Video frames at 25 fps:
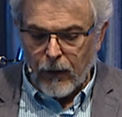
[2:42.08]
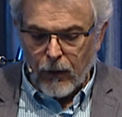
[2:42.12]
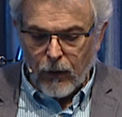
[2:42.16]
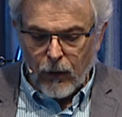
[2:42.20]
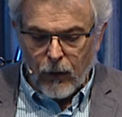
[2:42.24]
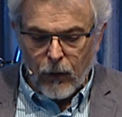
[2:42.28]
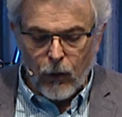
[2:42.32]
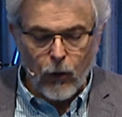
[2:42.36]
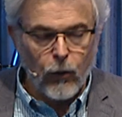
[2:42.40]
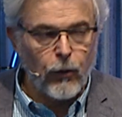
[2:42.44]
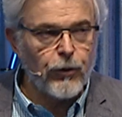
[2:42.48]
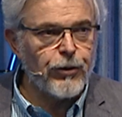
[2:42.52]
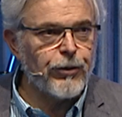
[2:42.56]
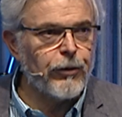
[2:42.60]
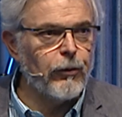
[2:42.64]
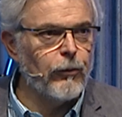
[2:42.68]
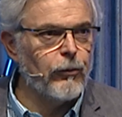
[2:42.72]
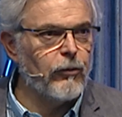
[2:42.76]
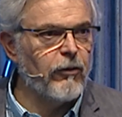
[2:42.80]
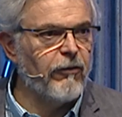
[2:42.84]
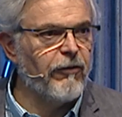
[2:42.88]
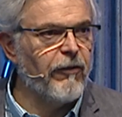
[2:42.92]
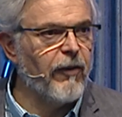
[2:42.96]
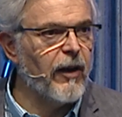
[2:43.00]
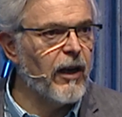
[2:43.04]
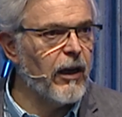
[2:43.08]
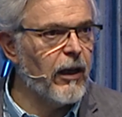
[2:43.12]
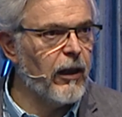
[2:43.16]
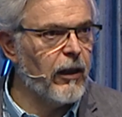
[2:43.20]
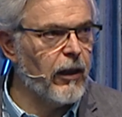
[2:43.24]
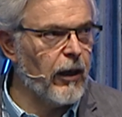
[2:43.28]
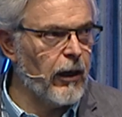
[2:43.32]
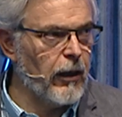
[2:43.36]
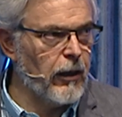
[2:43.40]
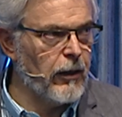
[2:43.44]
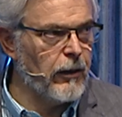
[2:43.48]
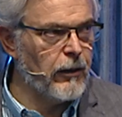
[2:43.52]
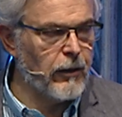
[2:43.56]
Also to
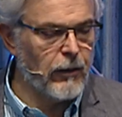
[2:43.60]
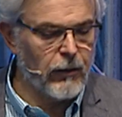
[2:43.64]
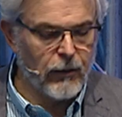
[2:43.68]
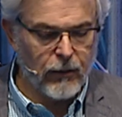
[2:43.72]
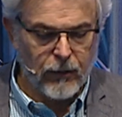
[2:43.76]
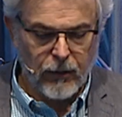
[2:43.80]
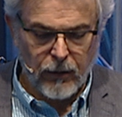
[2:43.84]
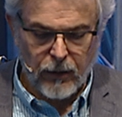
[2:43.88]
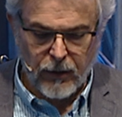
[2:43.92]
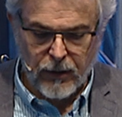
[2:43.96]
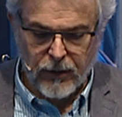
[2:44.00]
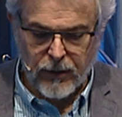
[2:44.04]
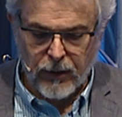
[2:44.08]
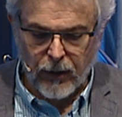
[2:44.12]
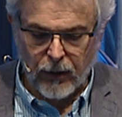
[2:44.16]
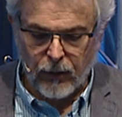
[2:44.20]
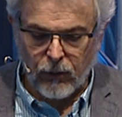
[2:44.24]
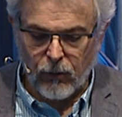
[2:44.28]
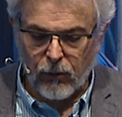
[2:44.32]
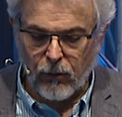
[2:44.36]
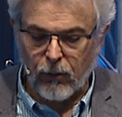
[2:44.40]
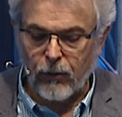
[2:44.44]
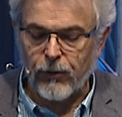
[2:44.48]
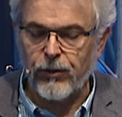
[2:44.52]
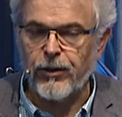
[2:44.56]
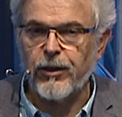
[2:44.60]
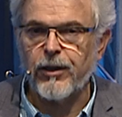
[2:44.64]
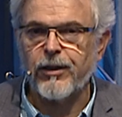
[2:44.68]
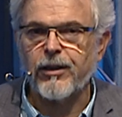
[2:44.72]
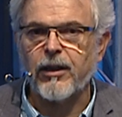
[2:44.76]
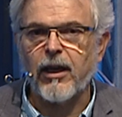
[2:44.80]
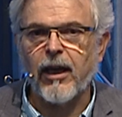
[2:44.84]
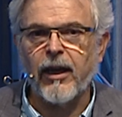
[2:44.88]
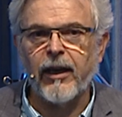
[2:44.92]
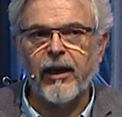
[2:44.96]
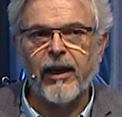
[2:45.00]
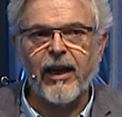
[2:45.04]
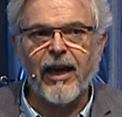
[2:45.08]
validate these technologies
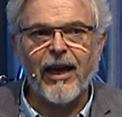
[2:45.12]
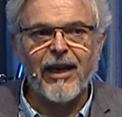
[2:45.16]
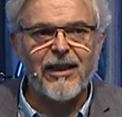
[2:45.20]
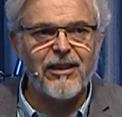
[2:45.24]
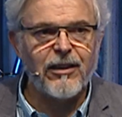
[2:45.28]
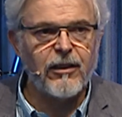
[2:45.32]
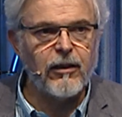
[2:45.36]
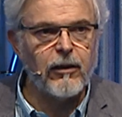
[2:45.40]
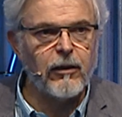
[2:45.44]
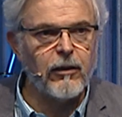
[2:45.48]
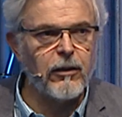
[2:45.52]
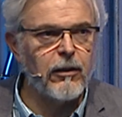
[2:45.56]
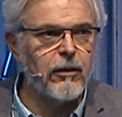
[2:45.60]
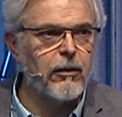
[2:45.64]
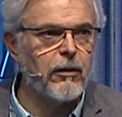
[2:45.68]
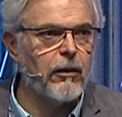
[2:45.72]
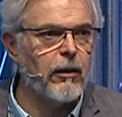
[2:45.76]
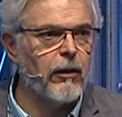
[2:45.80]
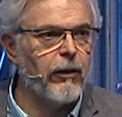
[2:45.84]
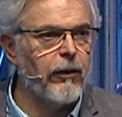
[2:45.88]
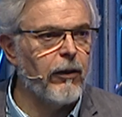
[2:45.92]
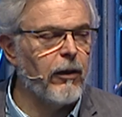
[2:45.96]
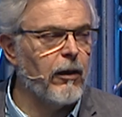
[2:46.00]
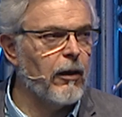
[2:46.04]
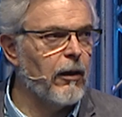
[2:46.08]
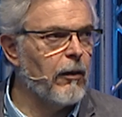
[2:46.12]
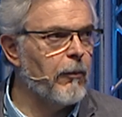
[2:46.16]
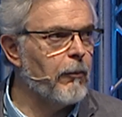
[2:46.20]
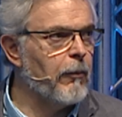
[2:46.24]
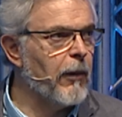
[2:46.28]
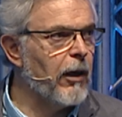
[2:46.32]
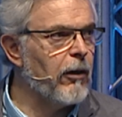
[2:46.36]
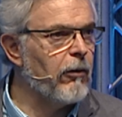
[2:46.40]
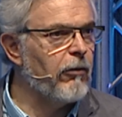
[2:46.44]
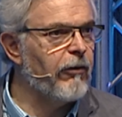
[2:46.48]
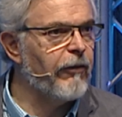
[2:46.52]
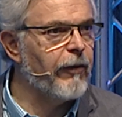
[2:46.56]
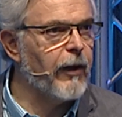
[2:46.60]
and assess their
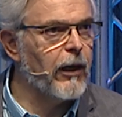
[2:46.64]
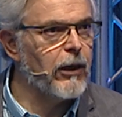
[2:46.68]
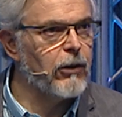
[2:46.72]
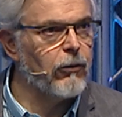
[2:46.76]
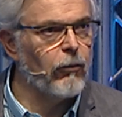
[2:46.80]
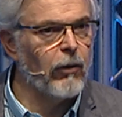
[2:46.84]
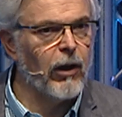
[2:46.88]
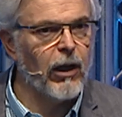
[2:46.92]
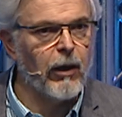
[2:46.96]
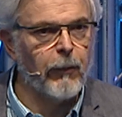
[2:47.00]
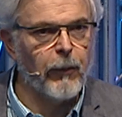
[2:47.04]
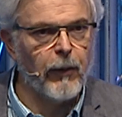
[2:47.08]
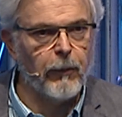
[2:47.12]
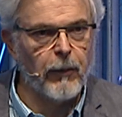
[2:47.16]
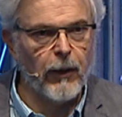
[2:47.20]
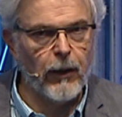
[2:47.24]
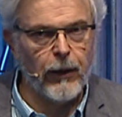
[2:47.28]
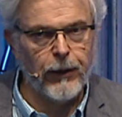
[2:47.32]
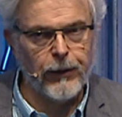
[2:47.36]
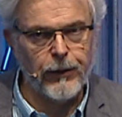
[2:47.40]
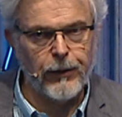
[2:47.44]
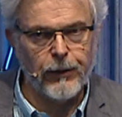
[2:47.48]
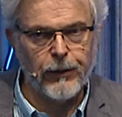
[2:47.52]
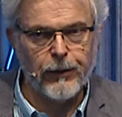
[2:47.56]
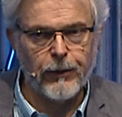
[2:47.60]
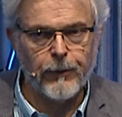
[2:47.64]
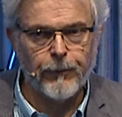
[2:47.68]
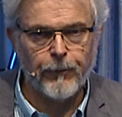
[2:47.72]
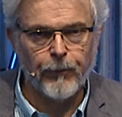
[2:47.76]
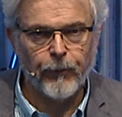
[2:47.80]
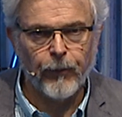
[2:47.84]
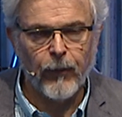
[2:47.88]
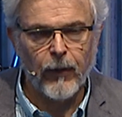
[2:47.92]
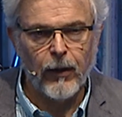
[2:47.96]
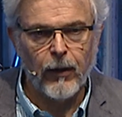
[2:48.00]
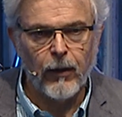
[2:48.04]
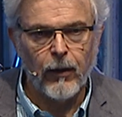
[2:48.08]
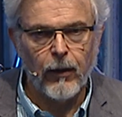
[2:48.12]
manufacturing capabilities.
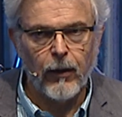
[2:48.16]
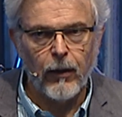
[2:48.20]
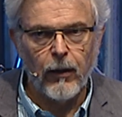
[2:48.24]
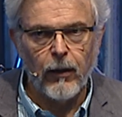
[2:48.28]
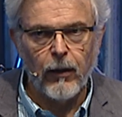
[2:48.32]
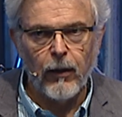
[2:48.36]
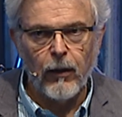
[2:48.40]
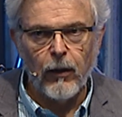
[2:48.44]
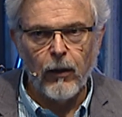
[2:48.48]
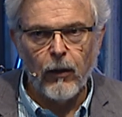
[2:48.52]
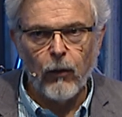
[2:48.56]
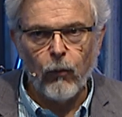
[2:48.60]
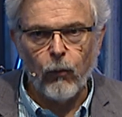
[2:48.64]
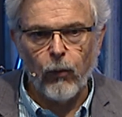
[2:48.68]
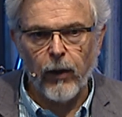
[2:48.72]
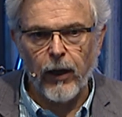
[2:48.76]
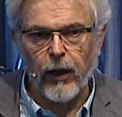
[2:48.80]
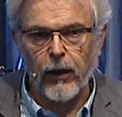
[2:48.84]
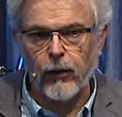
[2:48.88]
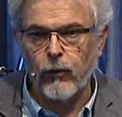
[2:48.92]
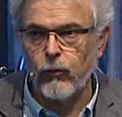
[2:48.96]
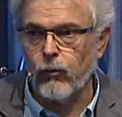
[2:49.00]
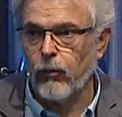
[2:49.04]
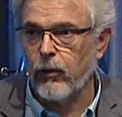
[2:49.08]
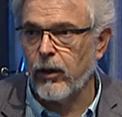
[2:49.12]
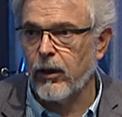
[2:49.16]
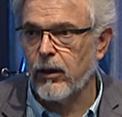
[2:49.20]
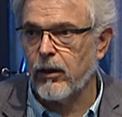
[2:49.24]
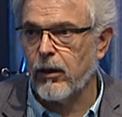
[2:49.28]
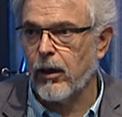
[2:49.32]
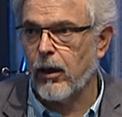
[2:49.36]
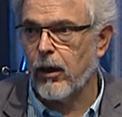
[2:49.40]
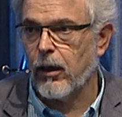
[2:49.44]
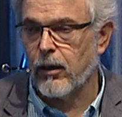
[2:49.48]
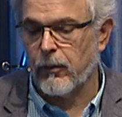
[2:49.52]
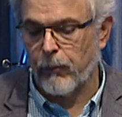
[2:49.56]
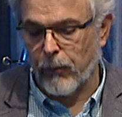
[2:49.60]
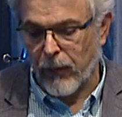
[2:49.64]
We are doing
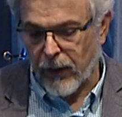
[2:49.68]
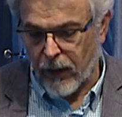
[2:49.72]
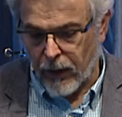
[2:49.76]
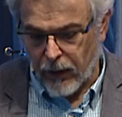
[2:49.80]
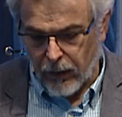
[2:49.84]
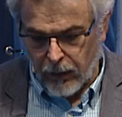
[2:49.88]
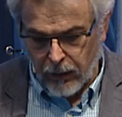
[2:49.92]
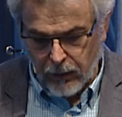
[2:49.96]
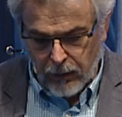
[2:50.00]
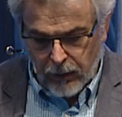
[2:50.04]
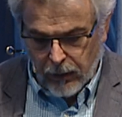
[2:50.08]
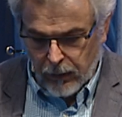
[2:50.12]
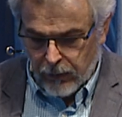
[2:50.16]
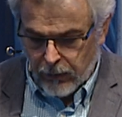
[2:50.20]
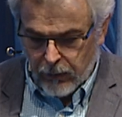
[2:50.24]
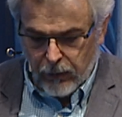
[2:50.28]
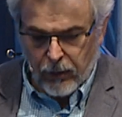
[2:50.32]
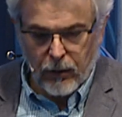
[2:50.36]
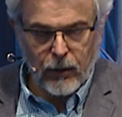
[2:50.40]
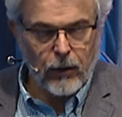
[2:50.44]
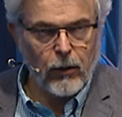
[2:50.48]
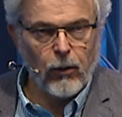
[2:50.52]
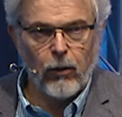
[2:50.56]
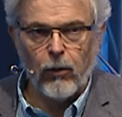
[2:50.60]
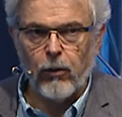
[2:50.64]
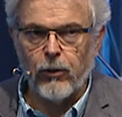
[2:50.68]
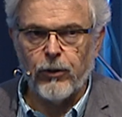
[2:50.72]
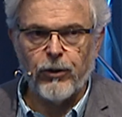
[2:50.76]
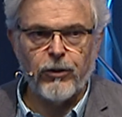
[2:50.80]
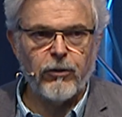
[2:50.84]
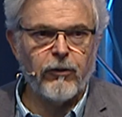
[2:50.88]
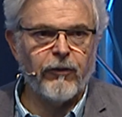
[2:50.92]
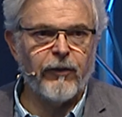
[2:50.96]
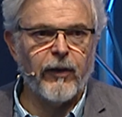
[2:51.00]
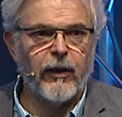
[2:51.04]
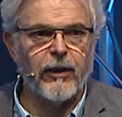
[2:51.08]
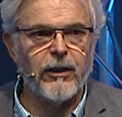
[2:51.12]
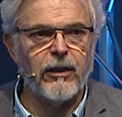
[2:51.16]
that by lots
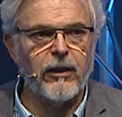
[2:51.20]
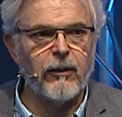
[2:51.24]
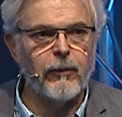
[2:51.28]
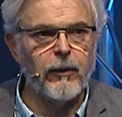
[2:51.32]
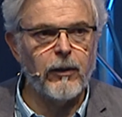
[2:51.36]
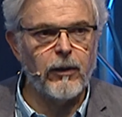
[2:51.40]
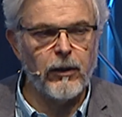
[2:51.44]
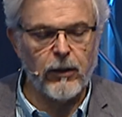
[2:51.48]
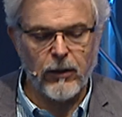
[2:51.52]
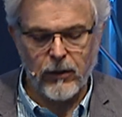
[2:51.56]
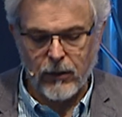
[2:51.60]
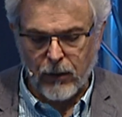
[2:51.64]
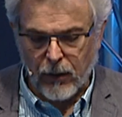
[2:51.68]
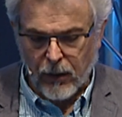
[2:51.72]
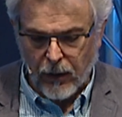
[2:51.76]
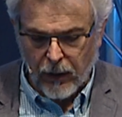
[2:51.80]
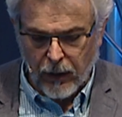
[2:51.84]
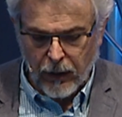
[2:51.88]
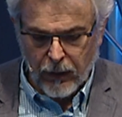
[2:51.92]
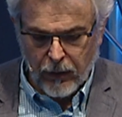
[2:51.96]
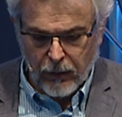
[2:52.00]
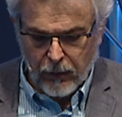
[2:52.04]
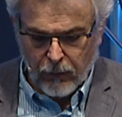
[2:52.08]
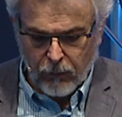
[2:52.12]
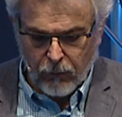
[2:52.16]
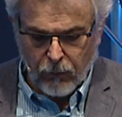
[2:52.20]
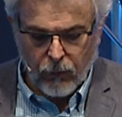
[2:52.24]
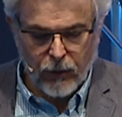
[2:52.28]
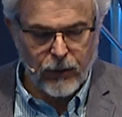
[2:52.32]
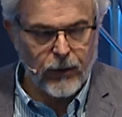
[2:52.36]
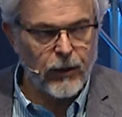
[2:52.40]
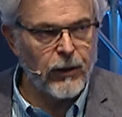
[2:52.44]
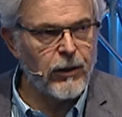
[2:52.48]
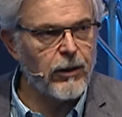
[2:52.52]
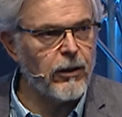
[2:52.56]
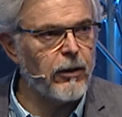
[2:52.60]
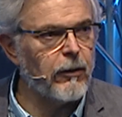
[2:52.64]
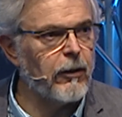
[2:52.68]
of activities like what
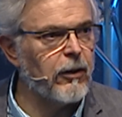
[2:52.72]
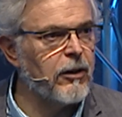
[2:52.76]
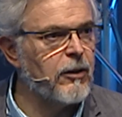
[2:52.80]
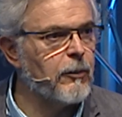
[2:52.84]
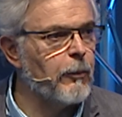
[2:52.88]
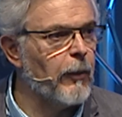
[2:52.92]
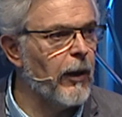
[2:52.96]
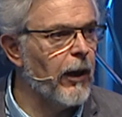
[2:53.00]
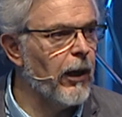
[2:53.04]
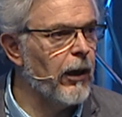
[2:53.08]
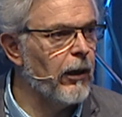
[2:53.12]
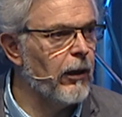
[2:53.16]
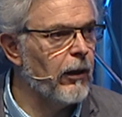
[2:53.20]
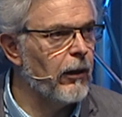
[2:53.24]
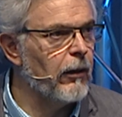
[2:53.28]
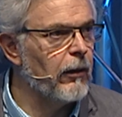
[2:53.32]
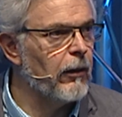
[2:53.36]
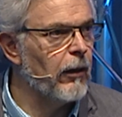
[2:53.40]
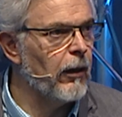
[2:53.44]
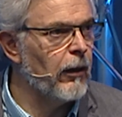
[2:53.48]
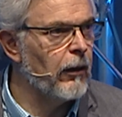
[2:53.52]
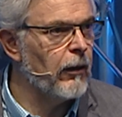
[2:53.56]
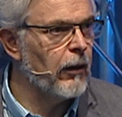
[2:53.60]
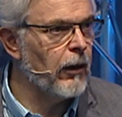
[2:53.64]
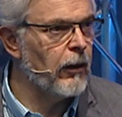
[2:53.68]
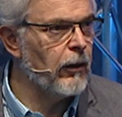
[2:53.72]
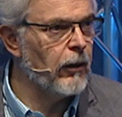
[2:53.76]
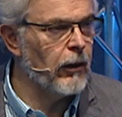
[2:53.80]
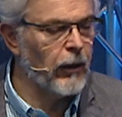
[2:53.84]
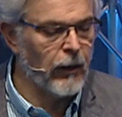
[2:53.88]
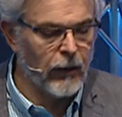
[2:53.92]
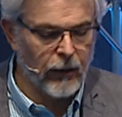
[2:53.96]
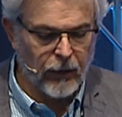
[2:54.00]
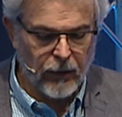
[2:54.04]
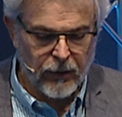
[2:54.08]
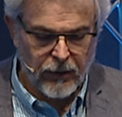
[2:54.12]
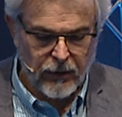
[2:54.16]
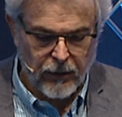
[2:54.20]
is explained in
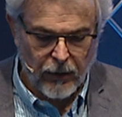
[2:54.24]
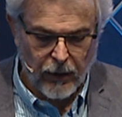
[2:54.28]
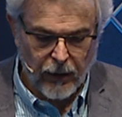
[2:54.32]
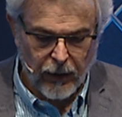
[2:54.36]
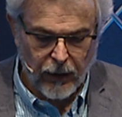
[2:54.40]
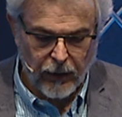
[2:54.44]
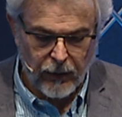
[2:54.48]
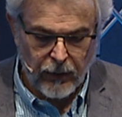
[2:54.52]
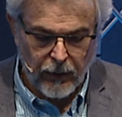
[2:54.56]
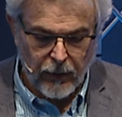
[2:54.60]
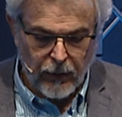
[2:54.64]
this slide.